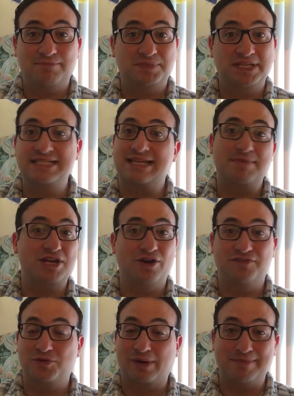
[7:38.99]
Please let me know
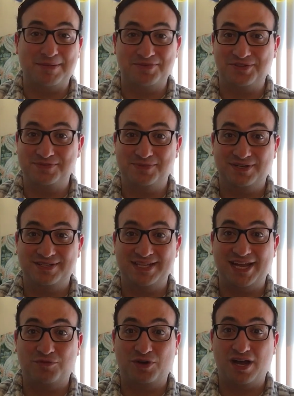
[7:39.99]
if you remember those books.
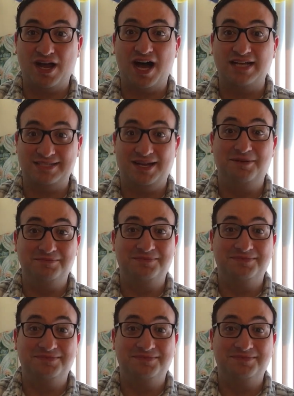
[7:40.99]
They were awesome.